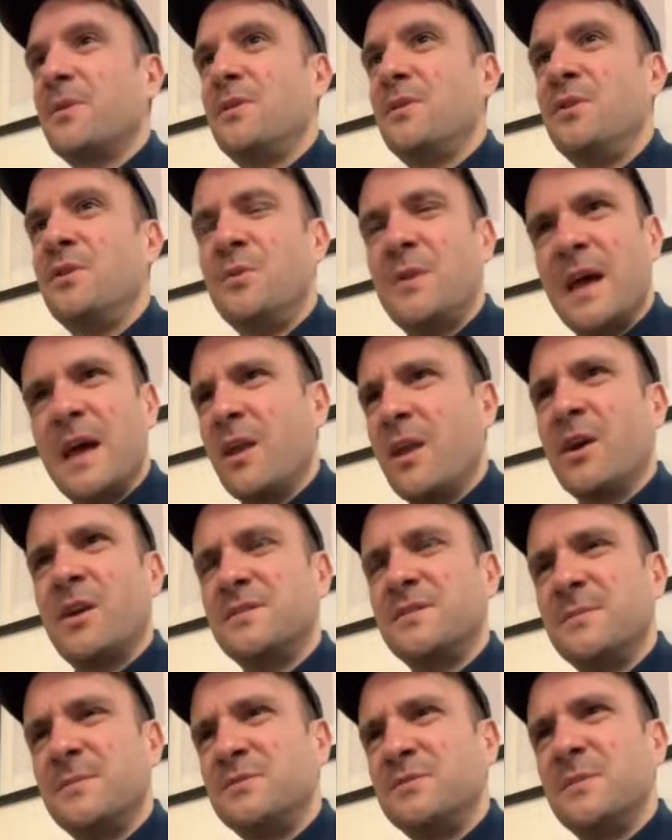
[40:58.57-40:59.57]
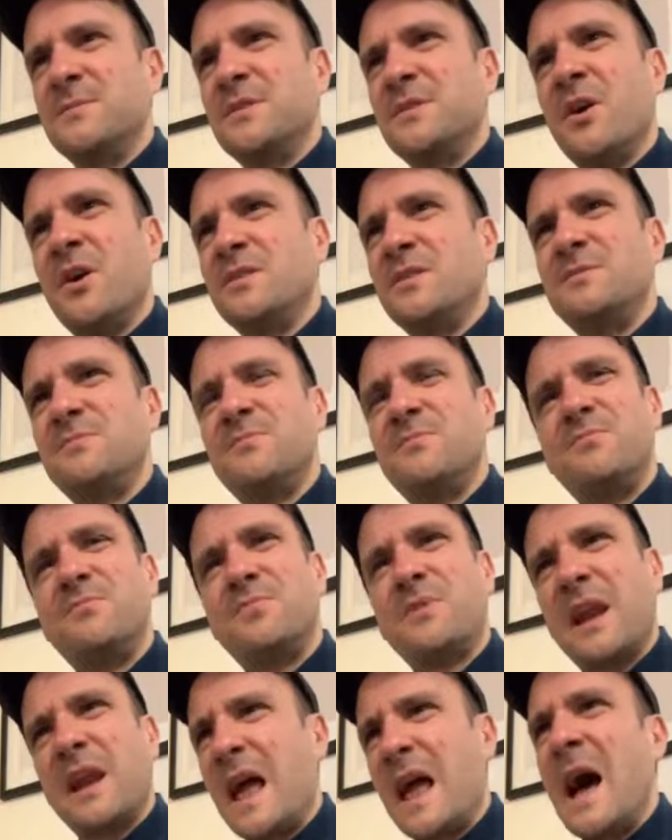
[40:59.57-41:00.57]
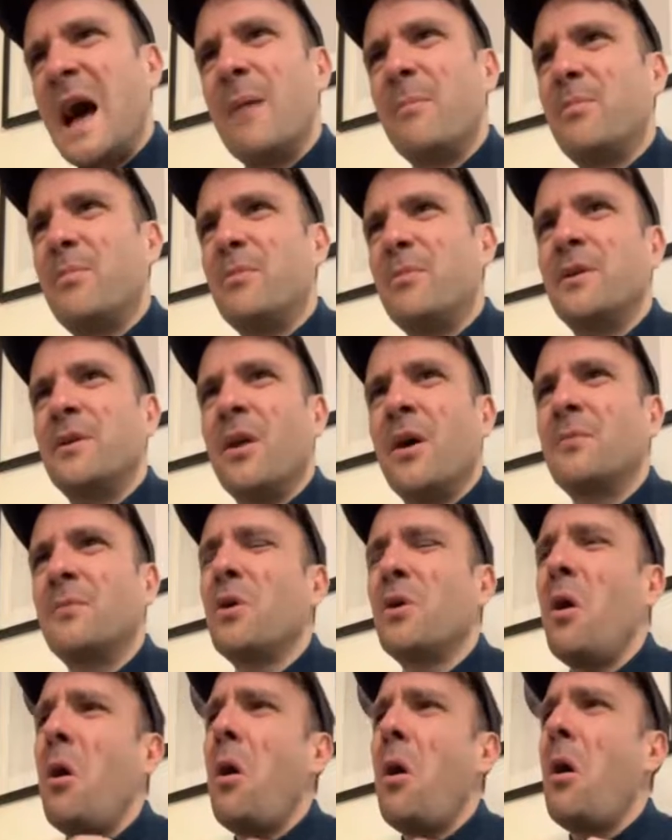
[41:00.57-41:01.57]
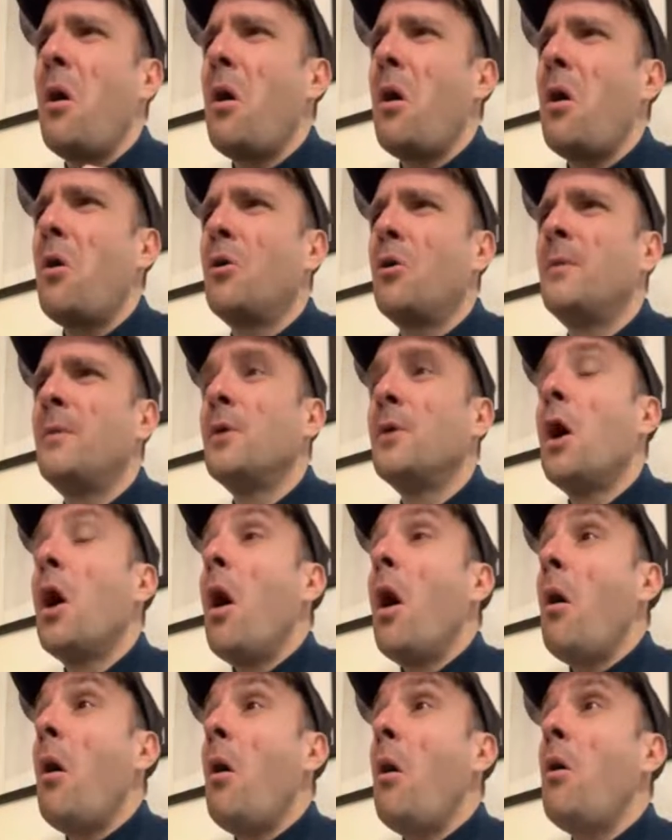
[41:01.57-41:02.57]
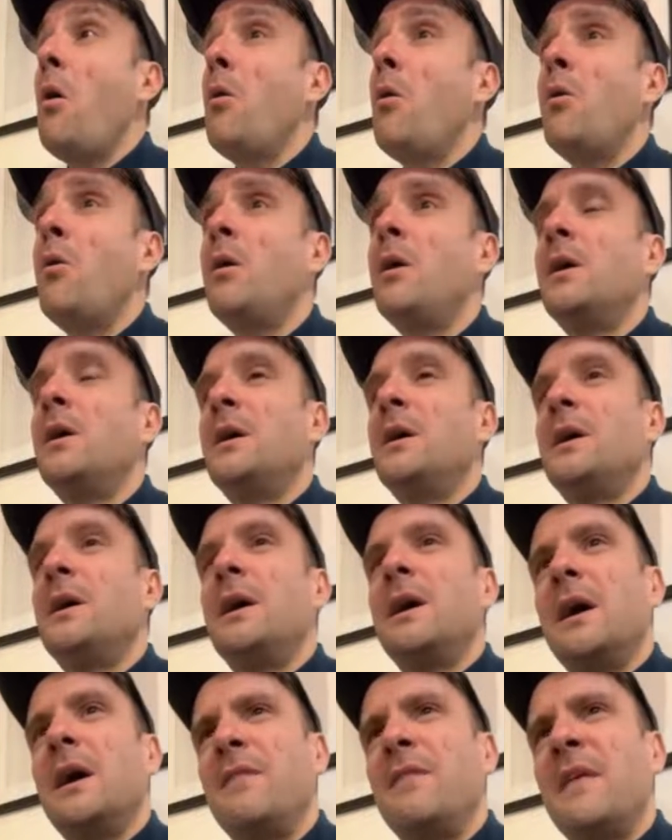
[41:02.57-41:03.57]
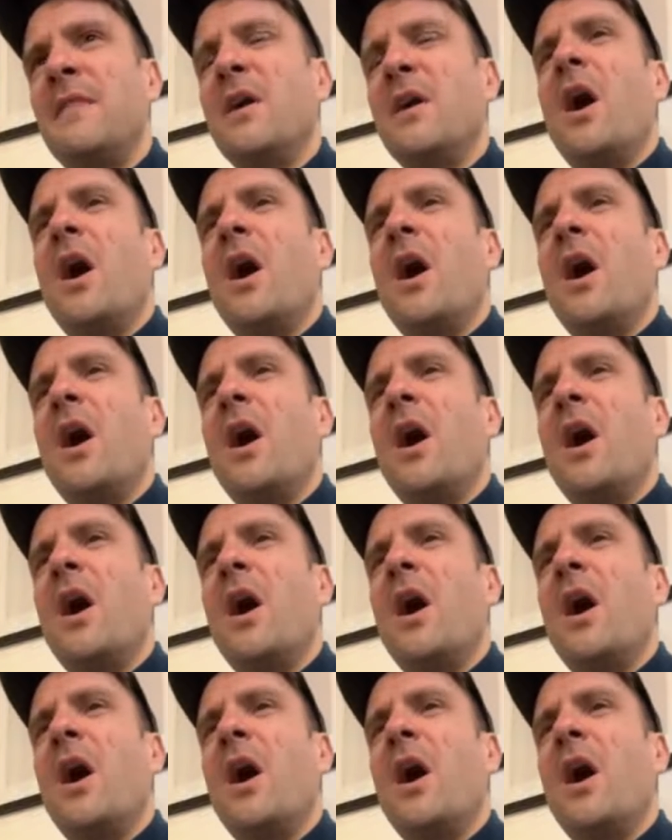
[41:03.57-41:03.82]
you get like sometimes a nice clap and like, oh, and then the